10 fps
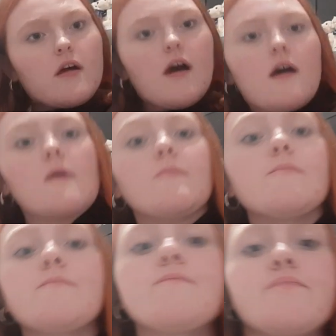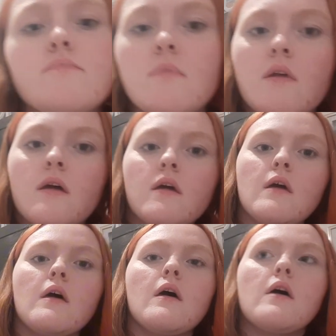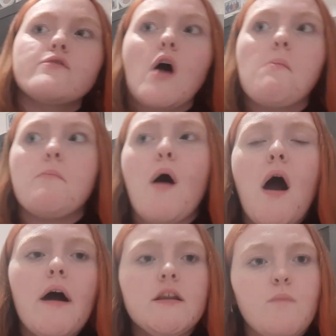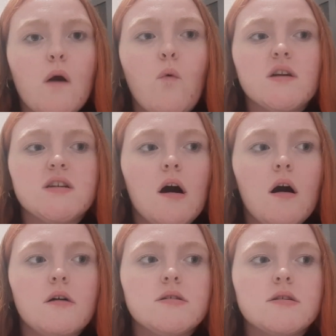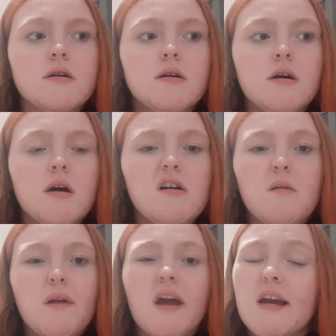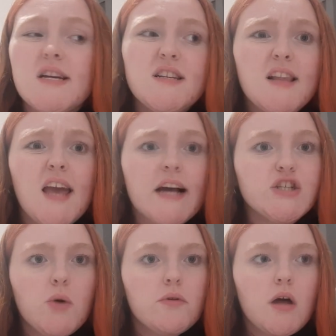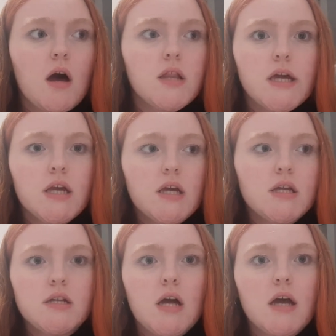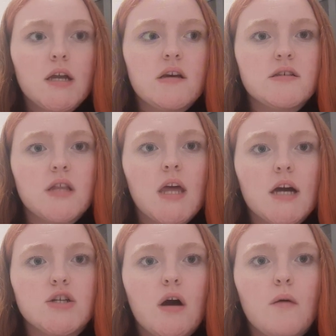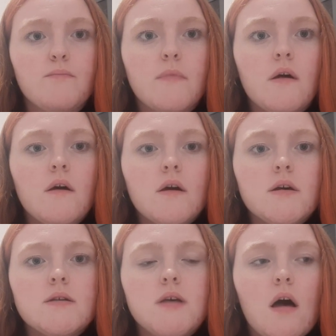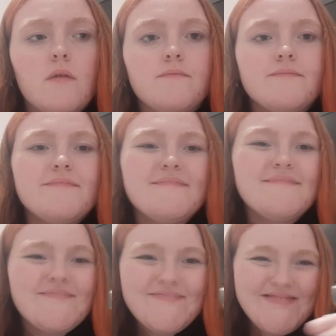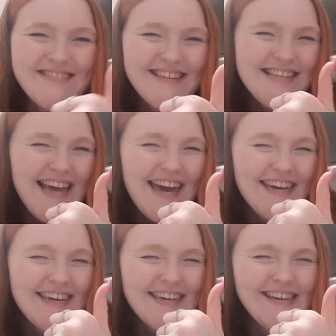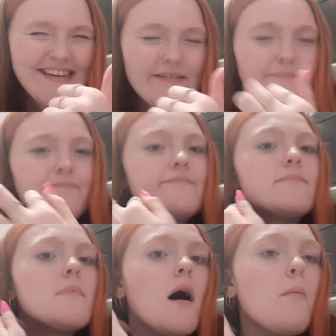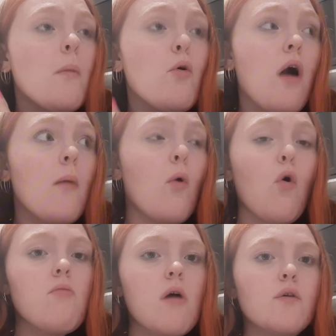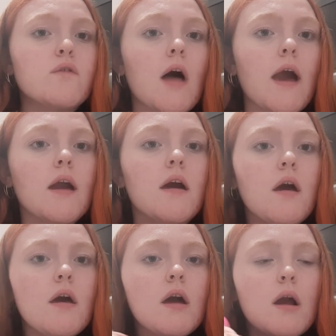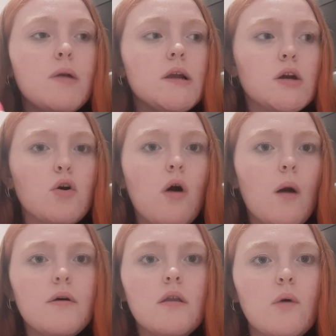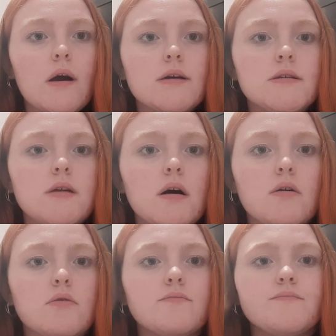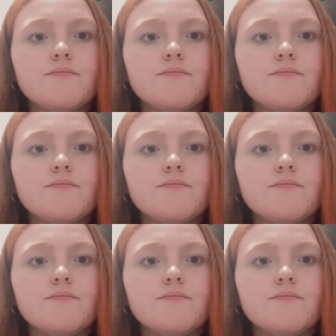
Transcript: um so i'm behind by one task but i can easily catch up with that like i can, I can easily catch up so yay um i'm all, i'm almost like completely caught up anyway so